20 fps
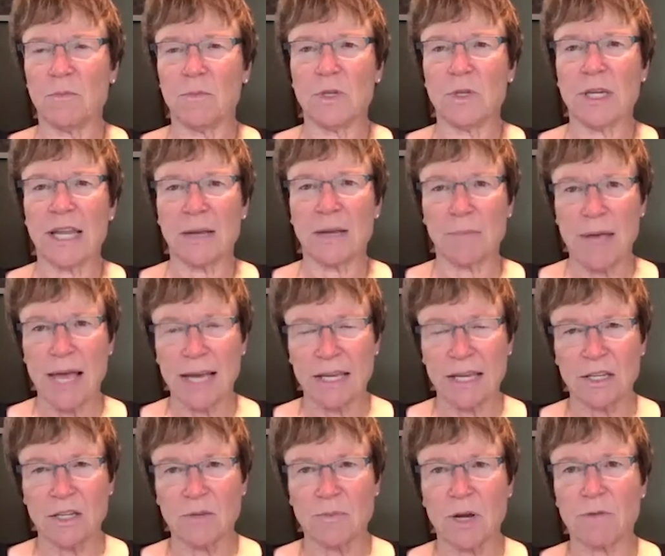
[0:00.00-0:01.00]
getting back
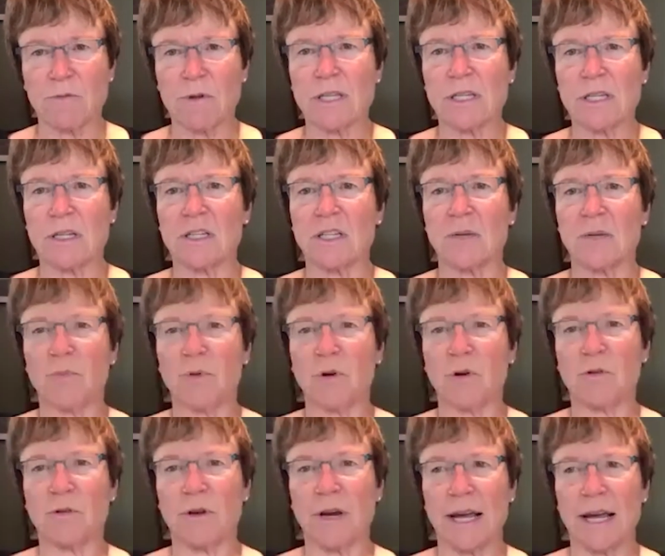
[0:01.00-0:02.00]
into my residency
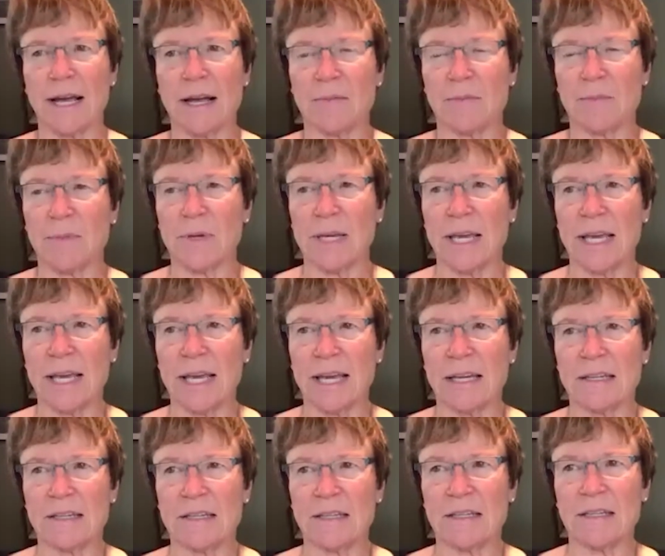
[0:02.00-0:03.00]
program
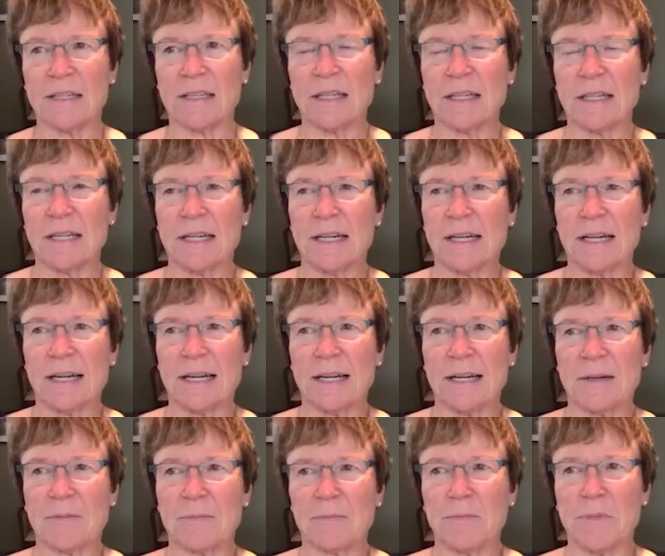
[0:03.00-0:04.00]
and
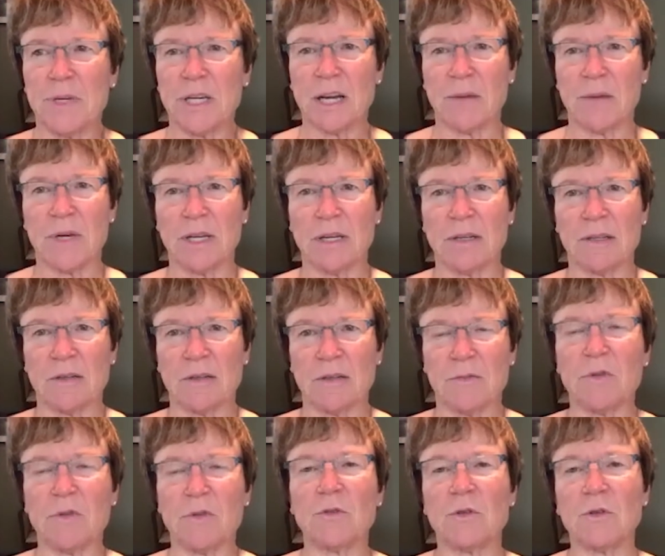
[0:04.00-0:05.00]
becoming
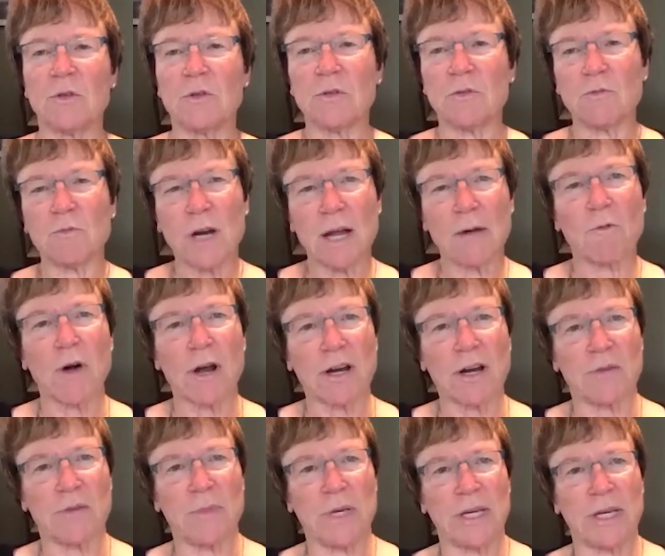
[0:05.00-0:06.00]
what I wanted
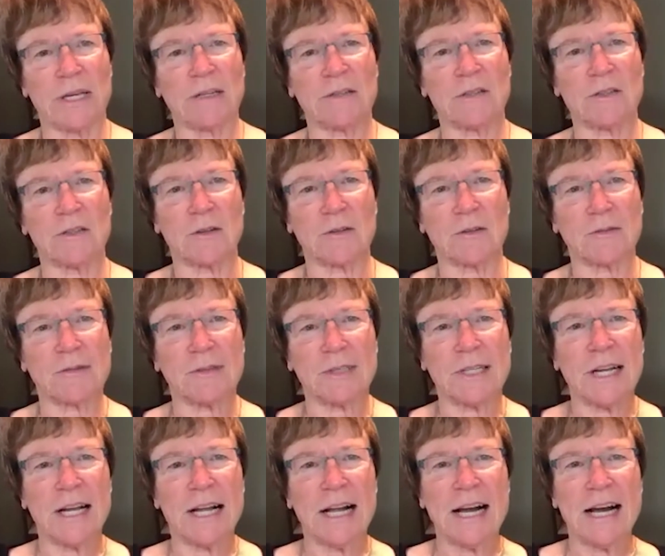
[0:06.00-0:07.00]
to be. So
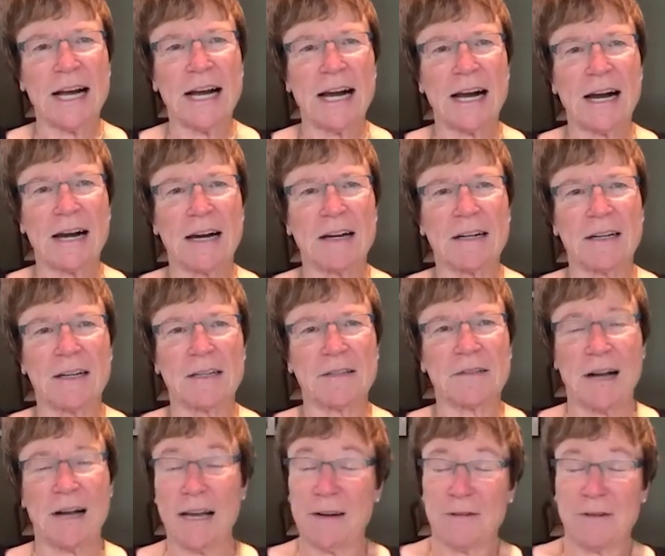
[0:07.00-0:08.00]

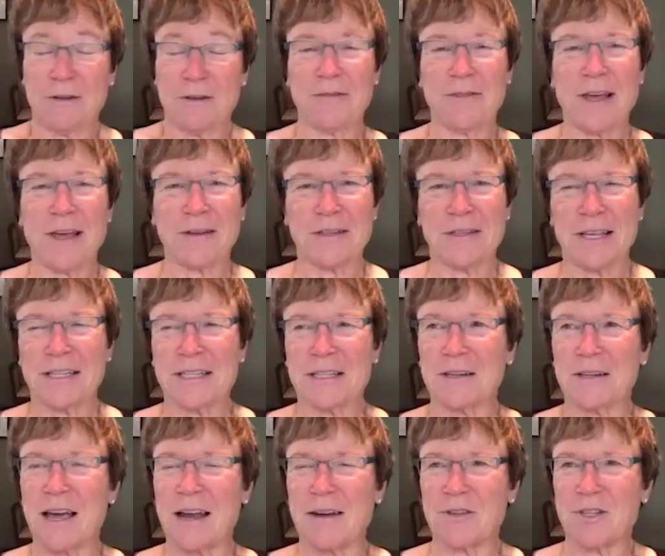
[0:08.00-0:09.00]
I don't know, that's
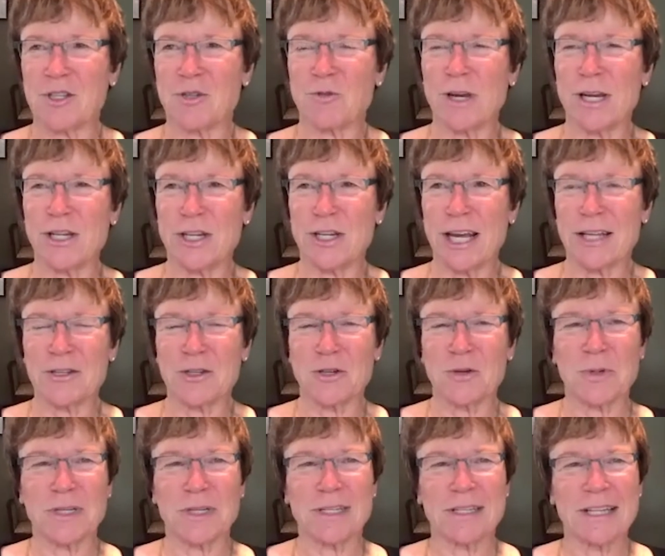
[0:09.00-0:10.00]
kind of a strange answer,
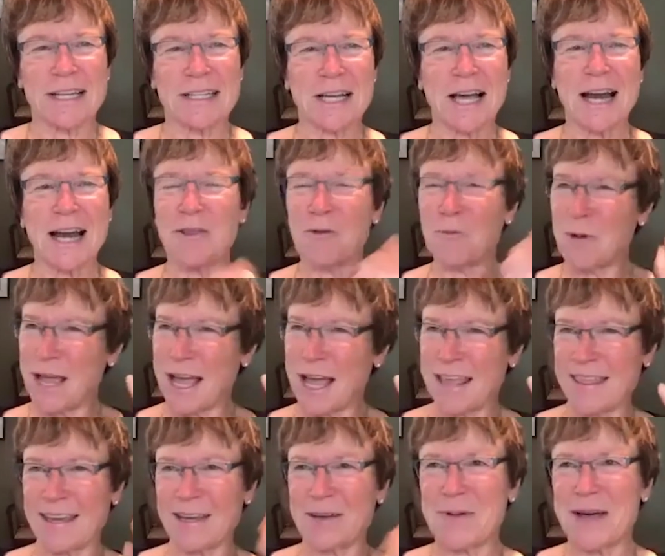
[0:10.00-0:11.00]
but that's kind of the way I
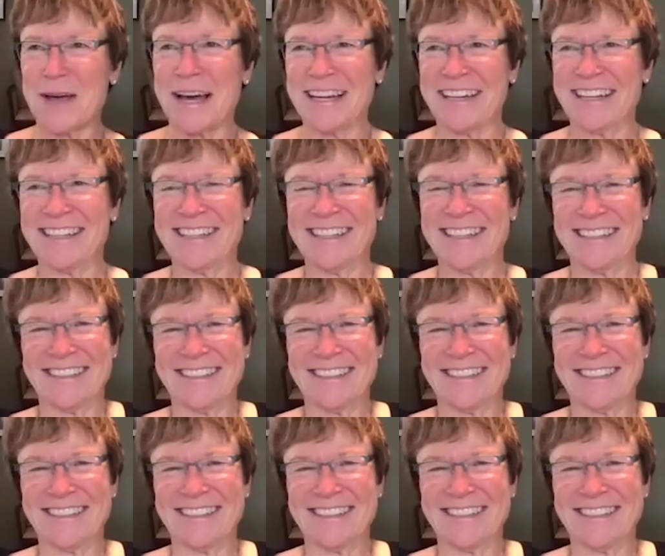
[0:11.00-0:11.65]
think about it.